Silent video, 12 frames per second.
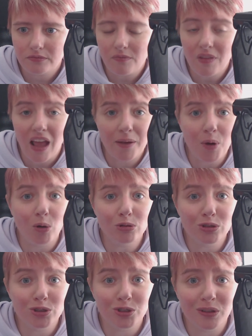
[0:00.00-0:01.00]
I'm
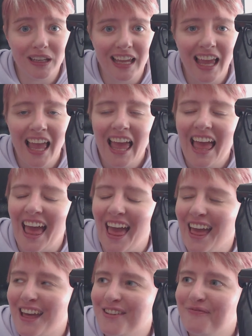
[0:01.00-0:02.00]
also doing
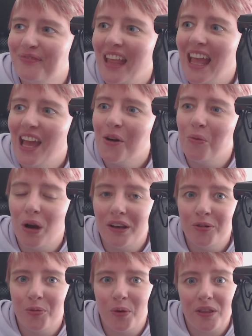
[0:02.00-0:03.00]

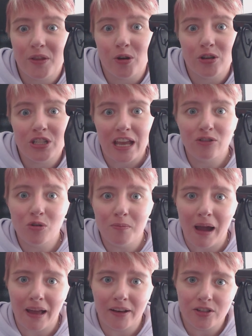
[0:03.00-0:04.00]
one with our general
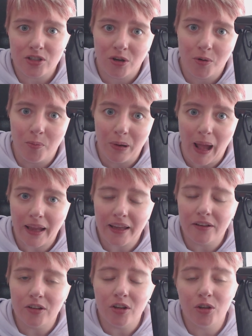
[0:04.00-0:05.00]
manager,
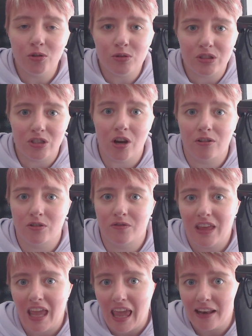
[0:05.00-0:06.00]
Brian, who's in charge
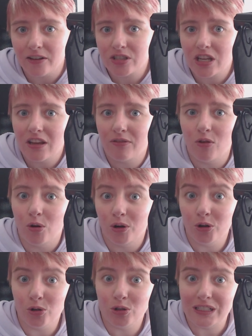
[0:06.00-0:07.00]
of the energy
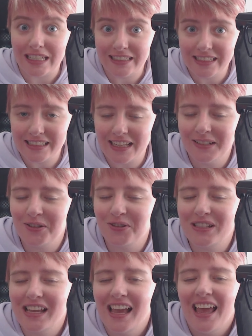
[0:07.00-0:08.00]
for our data
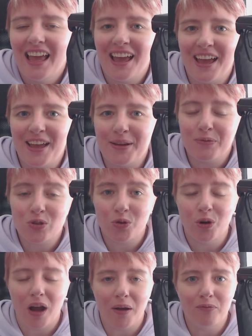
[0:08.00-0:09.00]
centres.
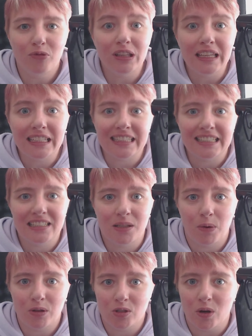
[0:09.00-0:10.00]
So I'm really excited
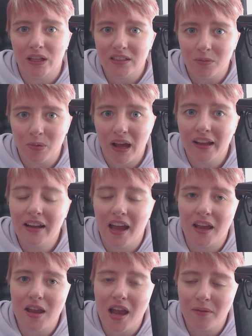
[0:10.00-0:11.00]
about talking to Brian.
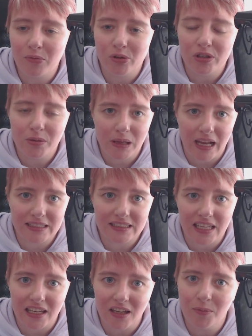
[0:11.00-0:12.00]
I am going to be
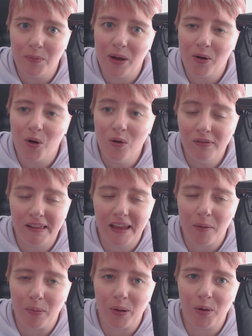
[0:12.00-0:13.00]
asking him
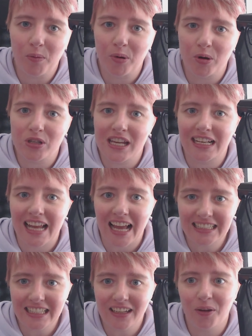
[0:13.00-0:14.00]
hopefully about Project
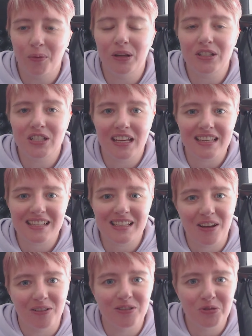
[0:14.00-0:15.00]
Natick, which is
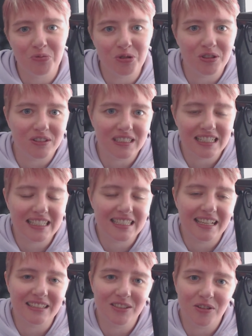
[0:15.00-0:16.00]
the underwater data
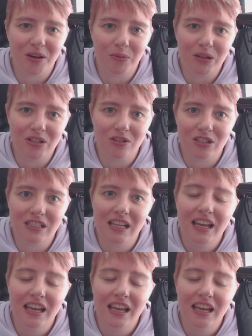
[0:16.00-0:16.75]
centre that we just